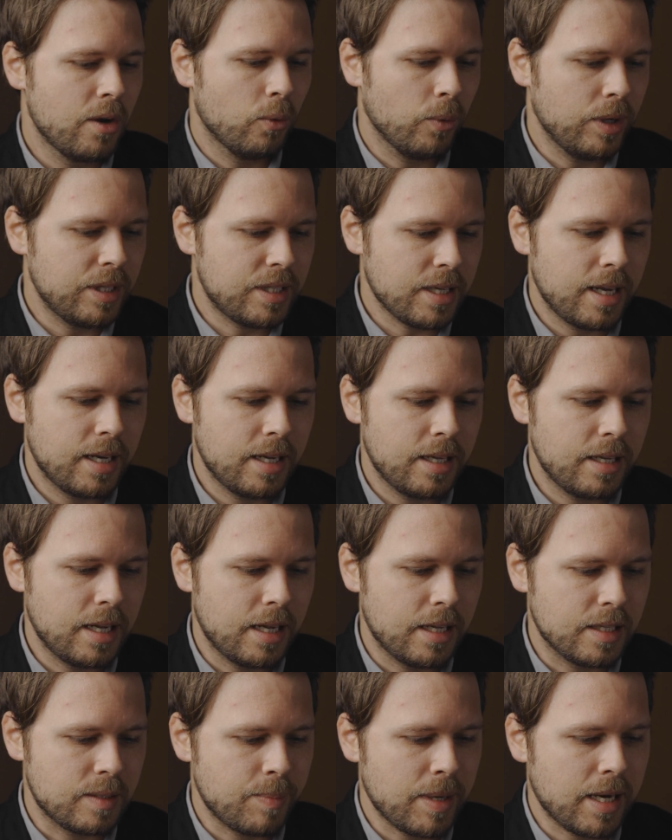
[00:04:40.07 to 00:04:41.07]
Retighten it
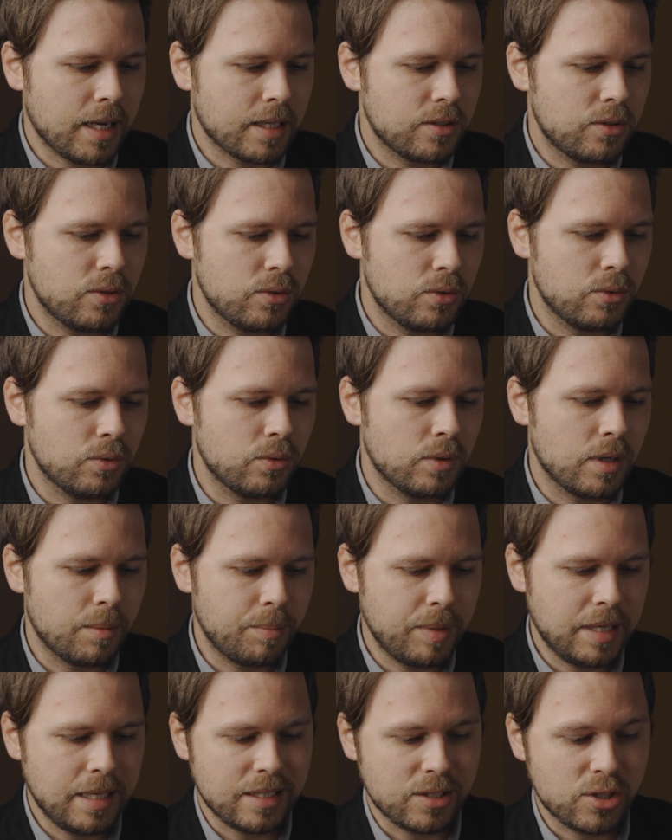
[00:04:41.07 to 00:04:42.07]
and it's back to
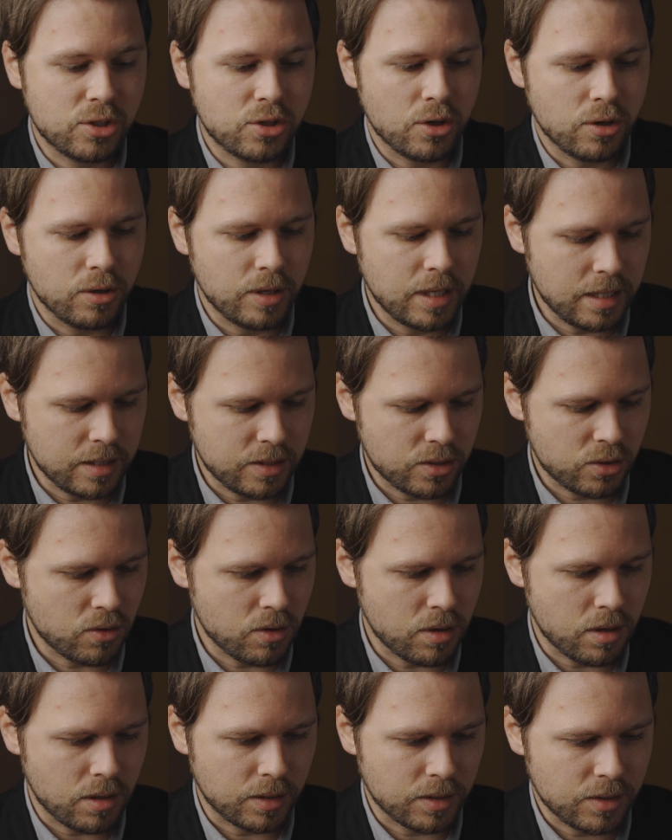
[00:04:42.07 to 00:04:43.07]
being sturdy and
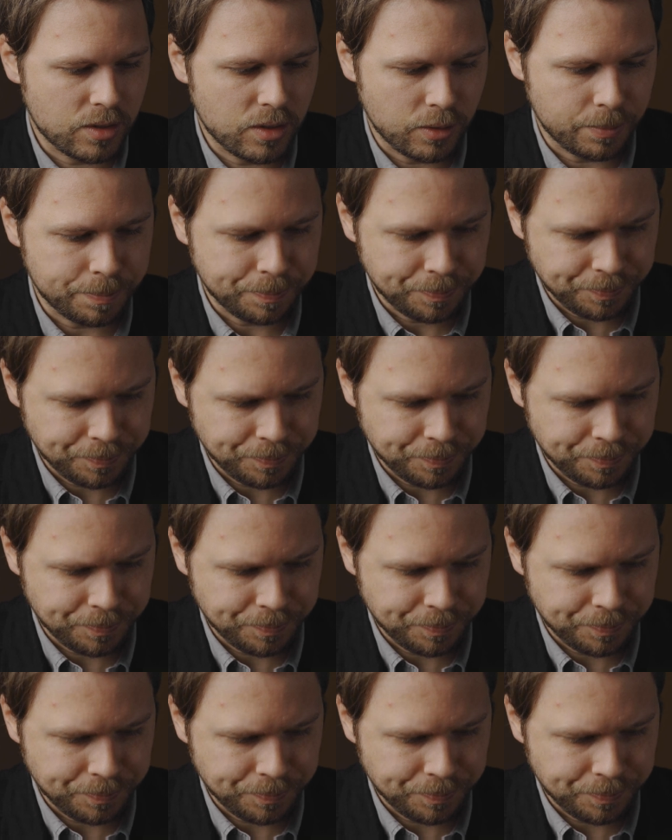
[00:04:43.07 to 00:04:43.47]
strong, so.